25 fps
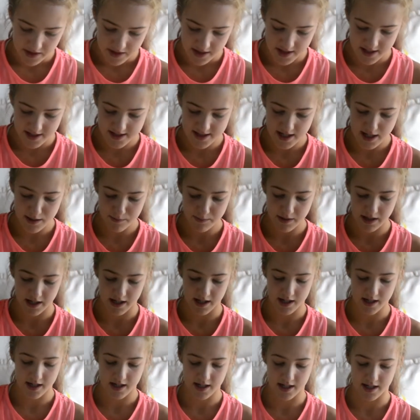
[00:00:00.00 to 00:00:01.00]
This app
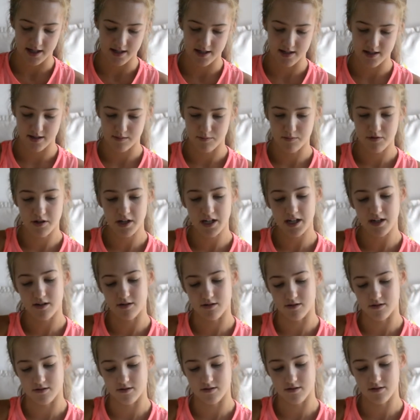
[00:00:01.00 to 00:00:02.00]
here, it's pretty
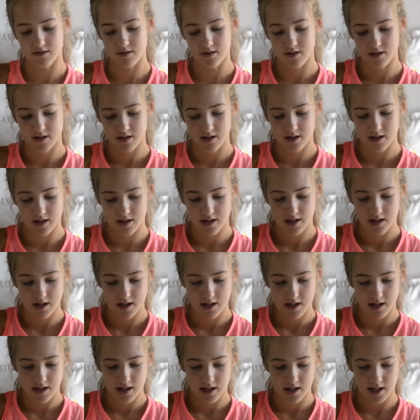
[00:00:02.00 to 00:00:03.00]
cool.
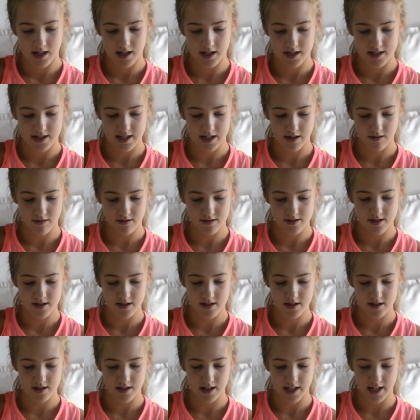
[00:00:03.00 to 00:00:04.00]
It tells
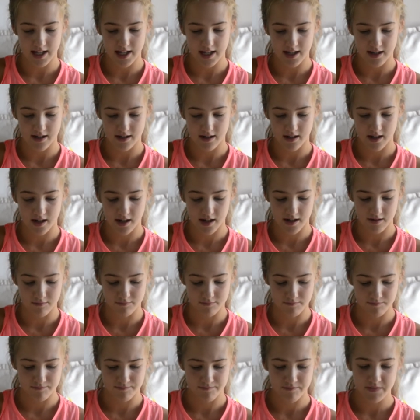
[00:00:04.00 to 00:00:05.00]
you like
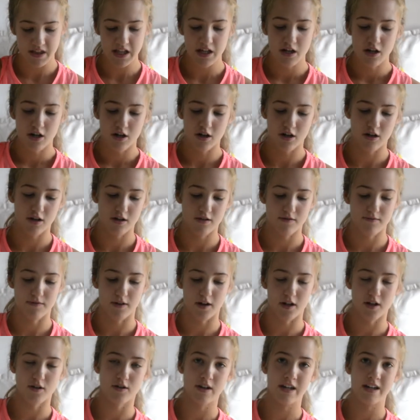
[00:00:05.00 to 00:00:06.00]
who you're
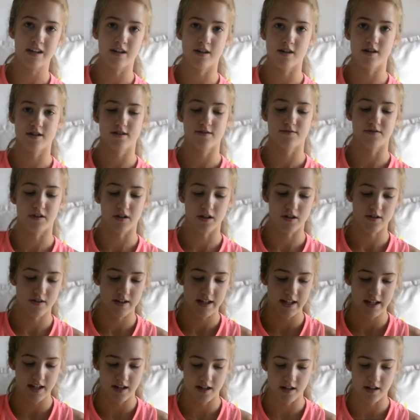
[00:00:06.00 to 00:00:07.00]
following, who's
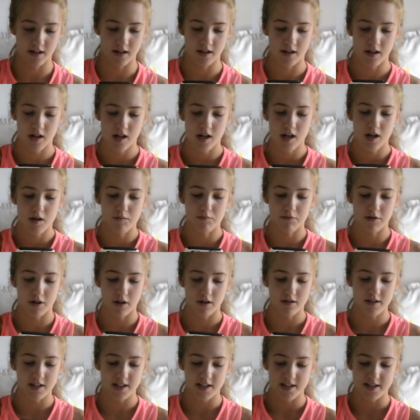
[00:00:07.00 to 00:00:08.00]
following you,
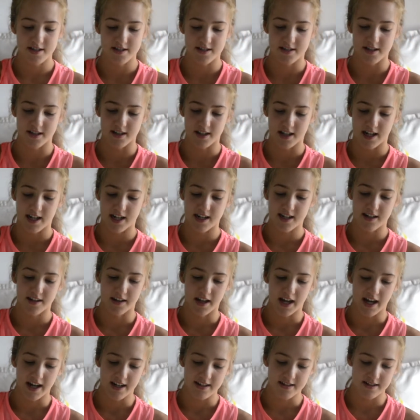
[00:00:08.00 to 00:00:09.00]
blockers, deleted
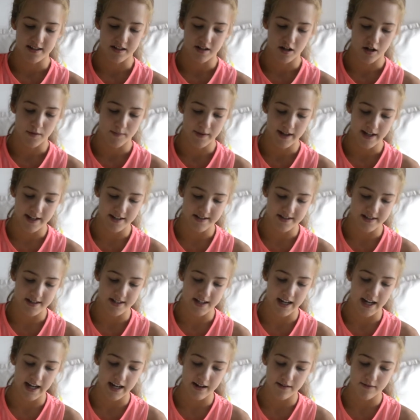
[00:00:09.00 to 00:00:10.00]
likes and comments,
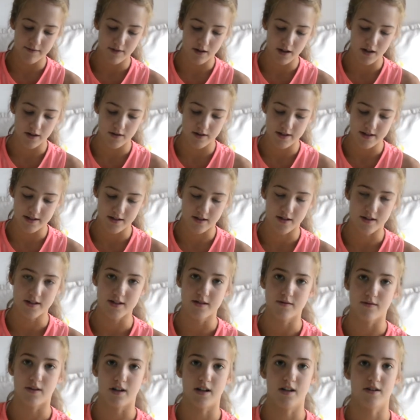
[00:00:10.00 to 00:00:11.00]
gained followers, lost
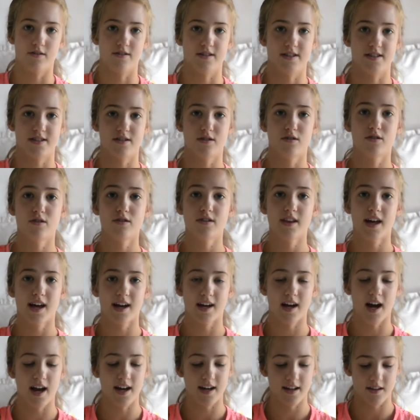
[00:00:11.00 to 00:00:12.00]
followers, all
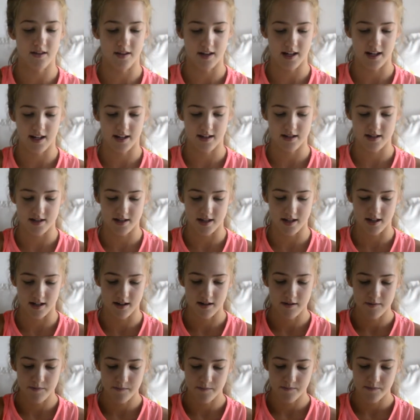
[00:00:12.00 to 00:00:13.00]
that kind of thing. So
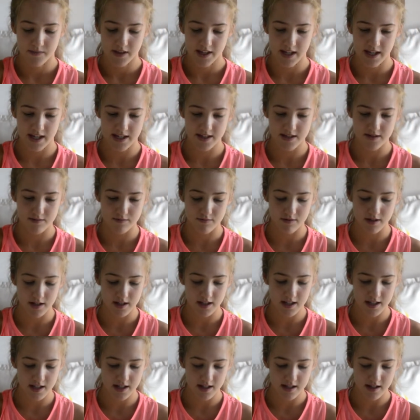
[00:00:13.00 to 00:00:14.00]
it's
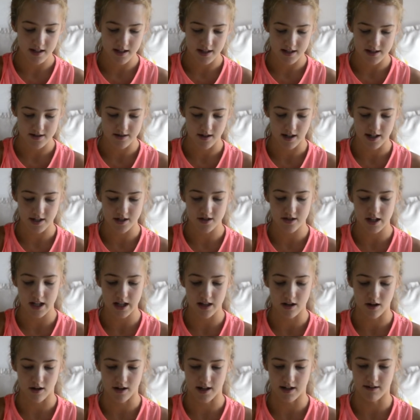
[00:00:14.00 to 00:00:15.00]
really, it's not actually
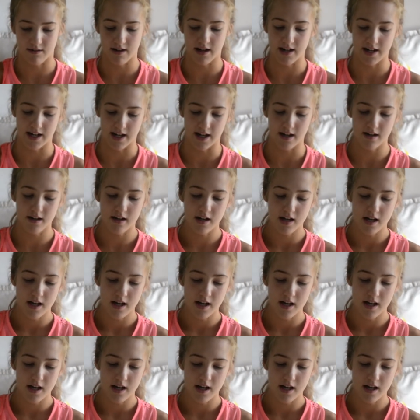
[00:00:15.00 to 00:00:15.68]
loading right now.